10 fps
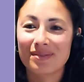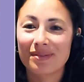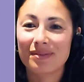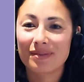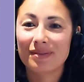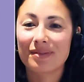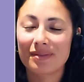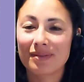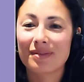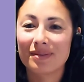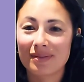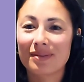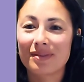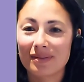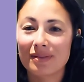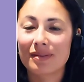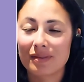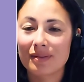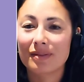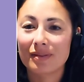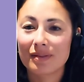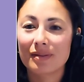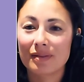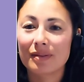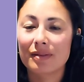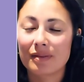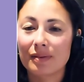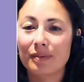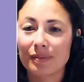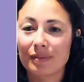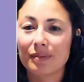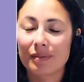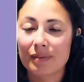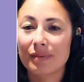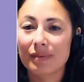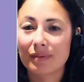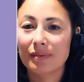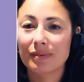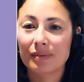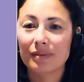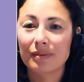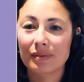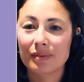This person isn't speaking.